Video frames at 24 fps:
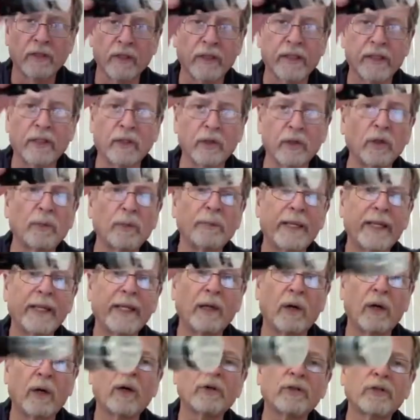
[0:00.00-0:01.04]
illuminate
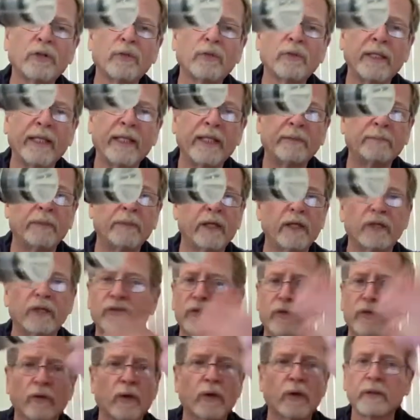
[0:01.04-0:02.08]
all you need because
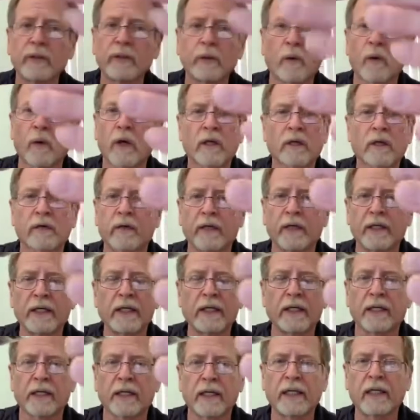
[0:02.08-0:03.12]
you're only working right
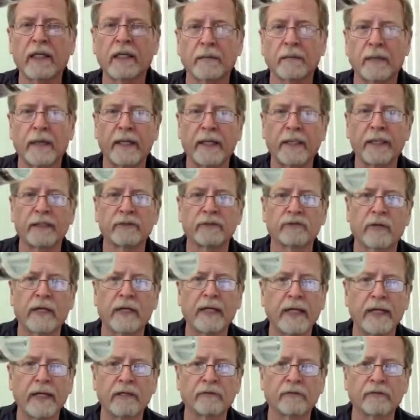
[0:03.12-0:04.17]
here anyway. It's
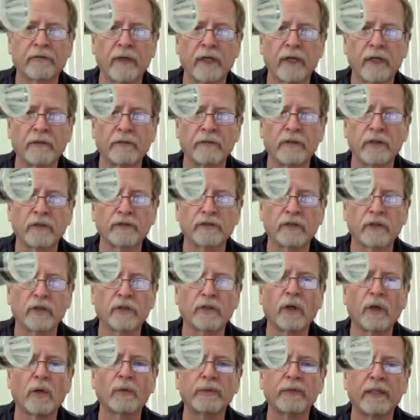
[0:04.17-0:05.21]
right out in front of you, so you
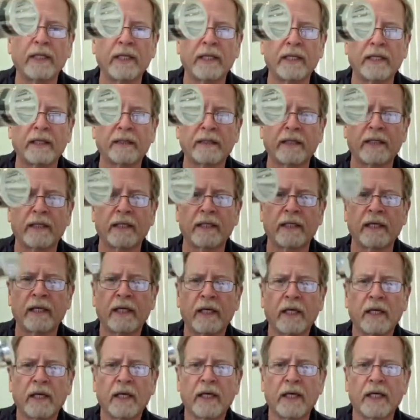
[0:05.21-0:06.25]
don't need anything
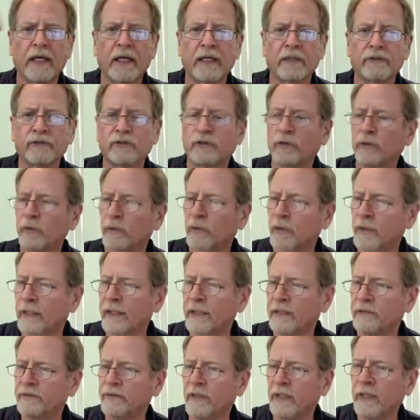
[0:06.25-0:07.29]
too
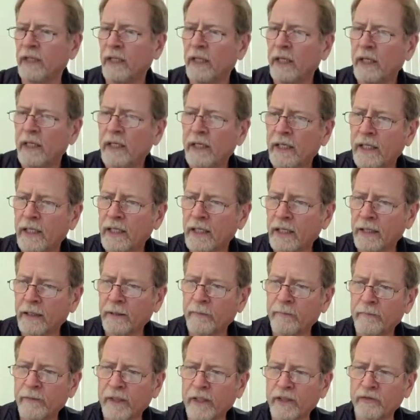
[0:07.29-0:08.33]
crazy
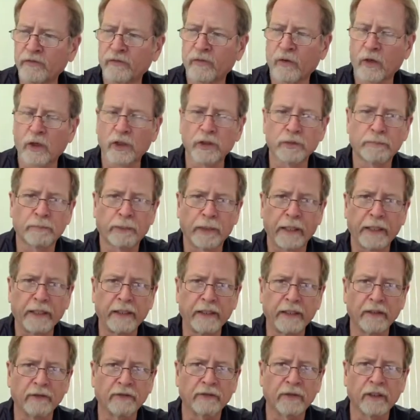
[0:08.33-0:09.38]
as far as
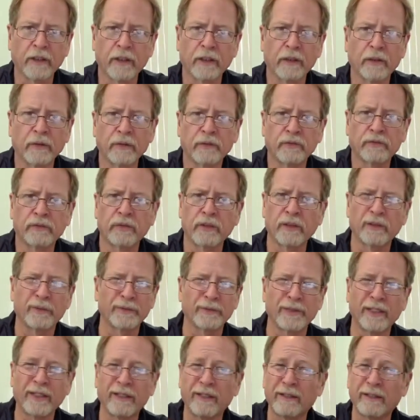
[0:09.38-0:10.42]
brightness goes. You don't
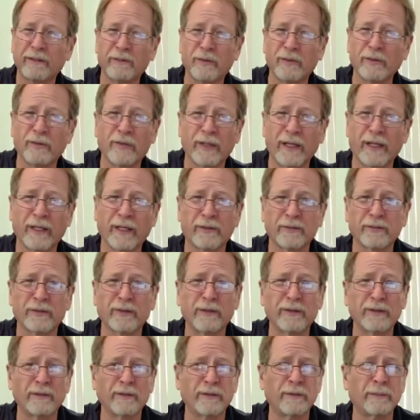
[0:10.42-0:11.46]
need a
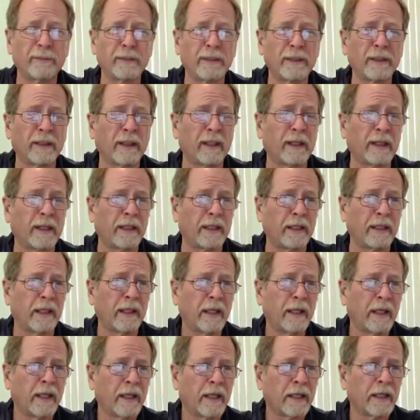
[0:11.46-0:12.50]
2,000 lumen light,
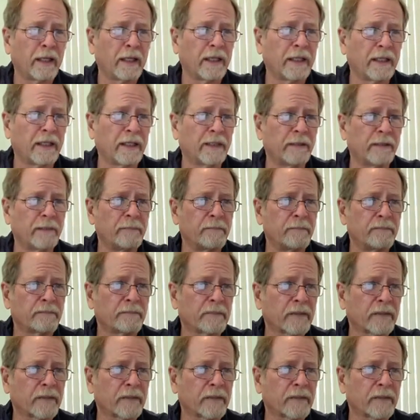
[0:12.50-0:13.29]
so